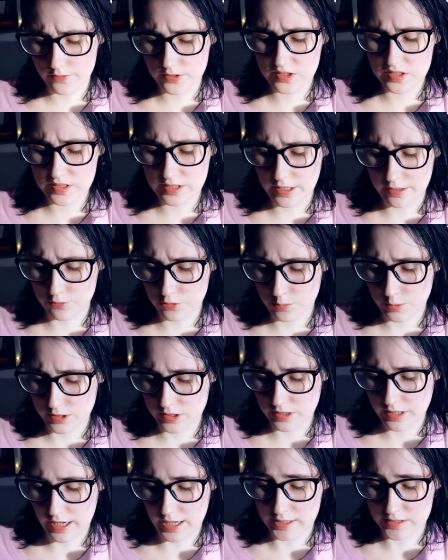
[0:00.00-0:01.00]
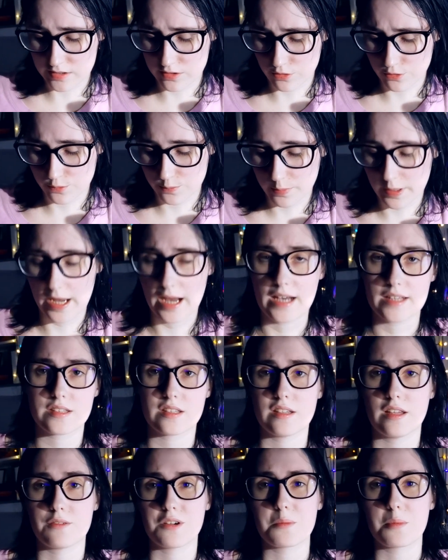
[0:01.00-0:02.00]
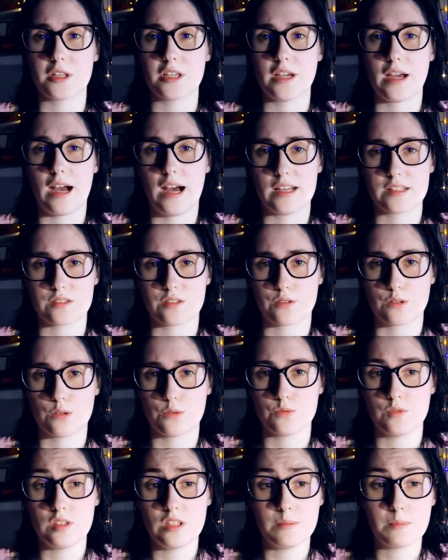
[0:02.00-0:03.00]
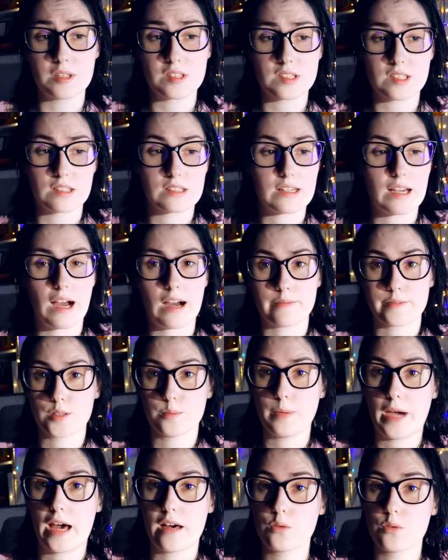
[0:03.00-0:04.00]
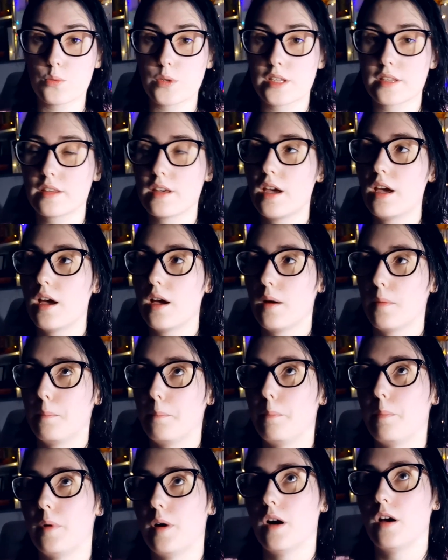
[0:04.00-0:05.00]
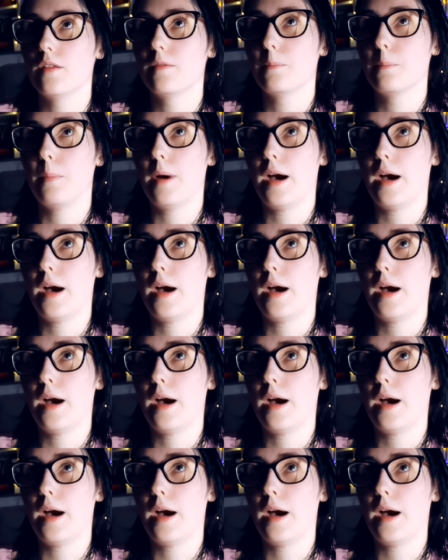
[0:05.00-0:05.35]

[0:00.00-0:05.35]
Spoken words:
Obviously, everybody has their own past, and everybody has their own demons that they have to battle with, but